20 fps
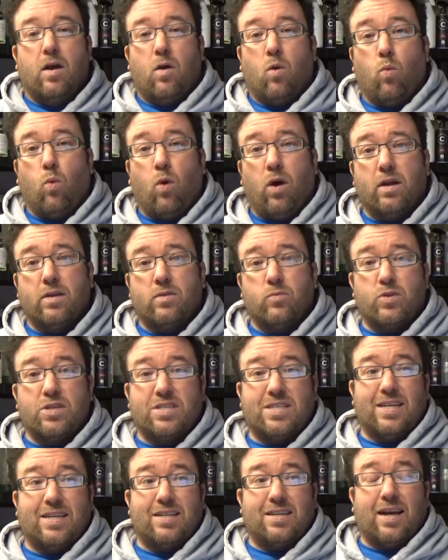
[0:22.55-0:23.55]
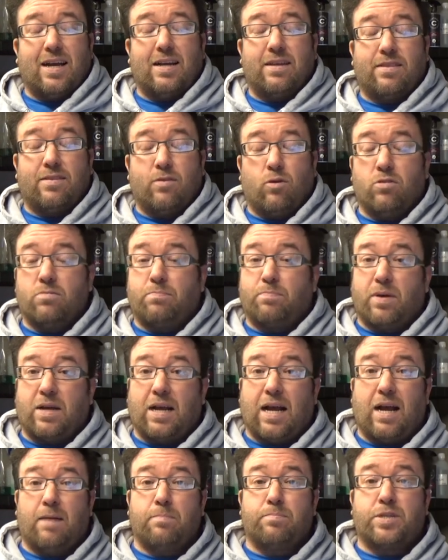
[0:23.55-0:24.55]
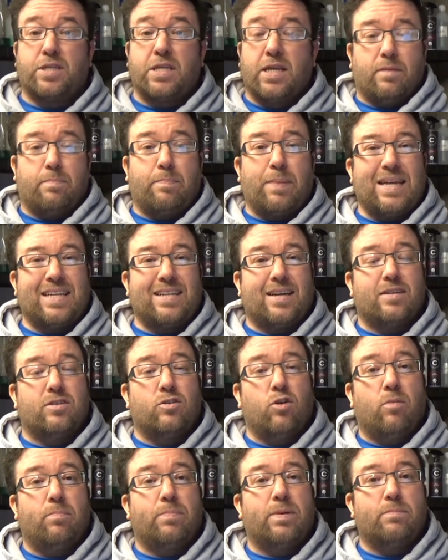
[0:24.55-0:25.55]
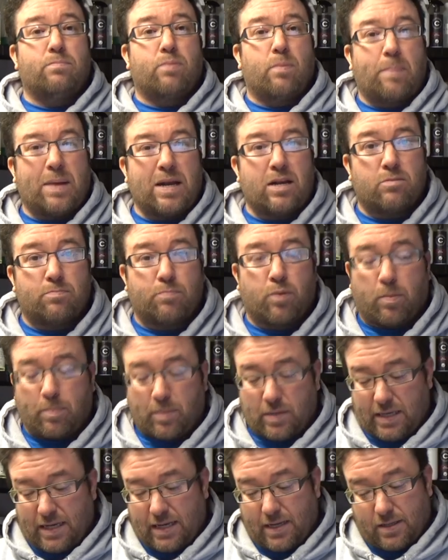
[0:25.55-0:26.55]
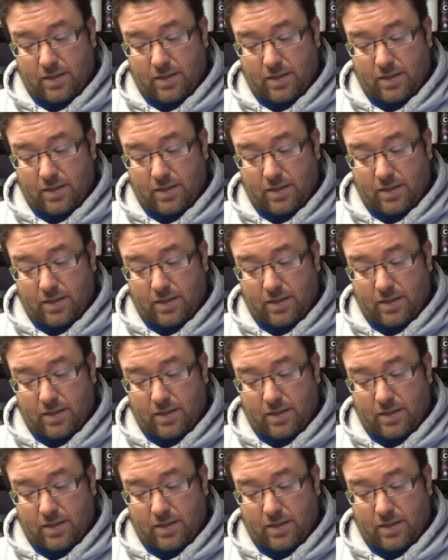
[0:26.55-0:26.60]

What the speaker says: One was that I thought perhaps the paint had not been prepared properly.